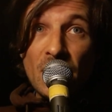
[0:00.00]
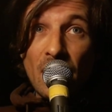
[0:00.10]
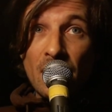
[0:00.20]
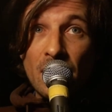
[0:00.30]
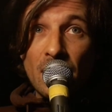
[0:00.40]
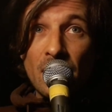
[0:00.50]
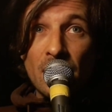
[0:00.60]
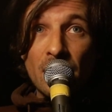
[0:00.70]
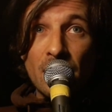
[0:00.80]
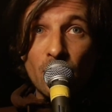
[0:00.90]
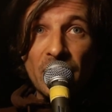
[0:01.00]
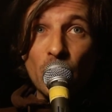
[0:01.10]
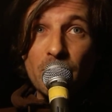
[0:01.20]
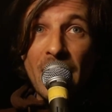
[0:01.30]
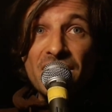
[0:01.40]
With
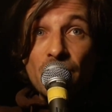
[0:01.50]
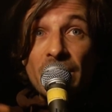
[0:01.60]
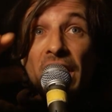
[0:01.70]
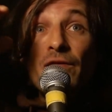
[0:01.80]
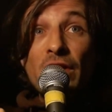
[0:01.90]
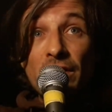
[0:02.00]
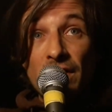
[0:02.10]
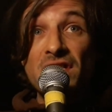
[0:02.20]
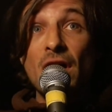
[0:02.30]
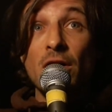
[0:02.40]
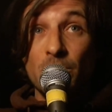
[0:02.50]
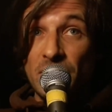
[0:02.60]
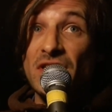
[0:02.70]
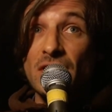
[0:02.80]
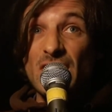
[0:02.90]
good mastering, even in the
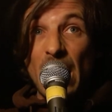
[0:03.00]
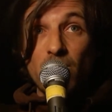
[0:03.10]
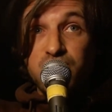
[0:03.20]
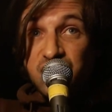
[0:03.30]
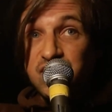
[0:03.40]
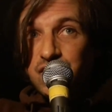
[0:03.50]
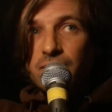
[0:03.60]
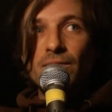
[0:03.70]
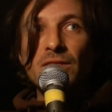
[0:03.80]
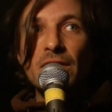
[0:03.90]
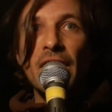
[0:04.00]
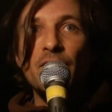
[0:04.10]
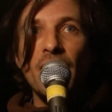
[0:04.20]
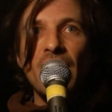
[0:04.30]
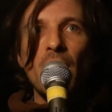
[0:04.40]
subs, it's like boom,
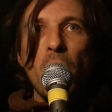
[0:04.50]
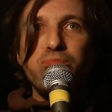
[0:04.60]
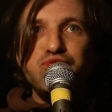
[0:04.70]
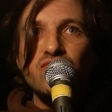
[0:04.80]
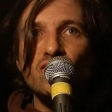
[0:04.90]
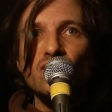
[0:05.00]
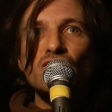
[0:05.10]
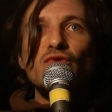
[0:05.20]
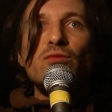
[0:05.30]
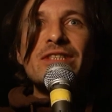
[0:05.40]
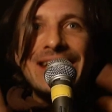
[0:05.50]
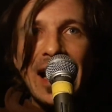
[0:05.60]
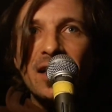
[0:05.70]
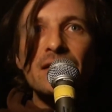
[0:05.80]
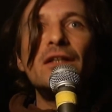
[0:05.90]
and you have like boom
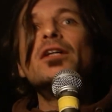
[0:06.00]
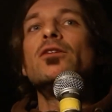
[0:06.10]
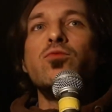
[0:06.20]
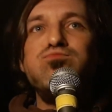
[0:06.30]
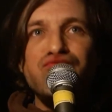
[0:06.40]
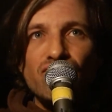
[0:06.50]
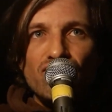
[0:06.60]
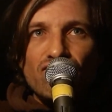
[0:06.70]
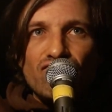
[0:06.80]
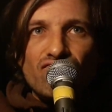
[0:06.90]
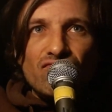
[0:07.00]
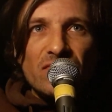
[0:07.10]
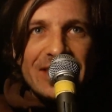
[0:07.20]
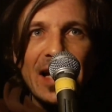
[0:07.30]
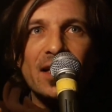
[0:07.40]
clack to
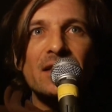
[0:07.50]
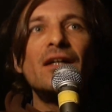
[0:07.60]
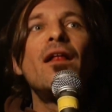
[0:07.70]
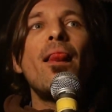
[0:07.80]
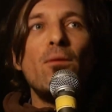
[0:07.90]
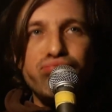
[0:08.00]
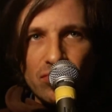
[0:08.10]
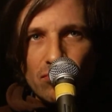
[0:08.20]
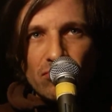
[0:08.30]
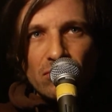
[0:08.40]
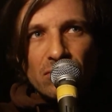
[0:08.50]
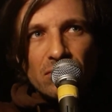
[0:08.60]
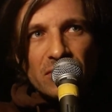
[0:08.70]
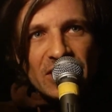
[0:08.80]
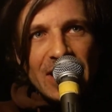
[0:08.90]
boom clack
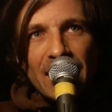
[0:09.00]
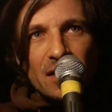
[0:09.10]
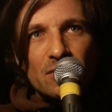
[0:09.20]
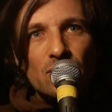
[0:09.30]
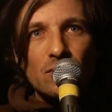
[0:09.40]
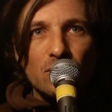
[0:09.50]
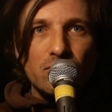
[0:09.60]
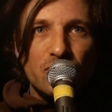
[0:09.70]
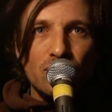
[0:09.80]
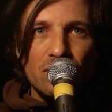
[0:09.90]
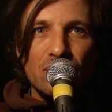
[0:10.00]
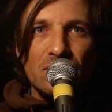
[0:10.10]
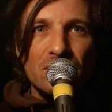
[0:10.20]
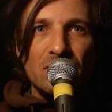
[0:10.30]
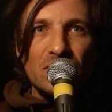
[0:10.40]
boom clack doom doom
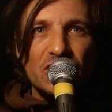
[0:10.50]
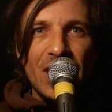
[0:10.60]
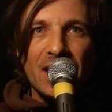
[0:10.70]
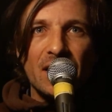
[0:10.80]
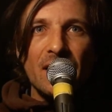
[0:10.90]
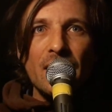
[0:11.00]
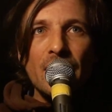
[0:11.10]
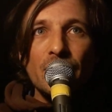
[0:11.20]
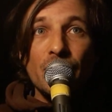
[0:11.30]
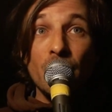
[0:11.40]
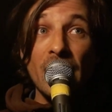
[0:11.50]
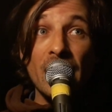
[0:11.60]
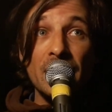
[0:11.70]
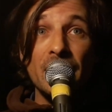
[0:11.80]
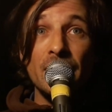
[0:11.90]
doom slack, you know,
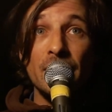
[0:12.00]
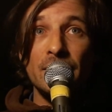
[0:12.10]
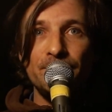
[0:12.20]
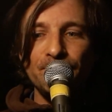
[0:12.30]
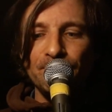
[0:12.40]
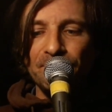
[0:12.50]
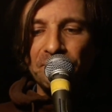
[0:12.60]
and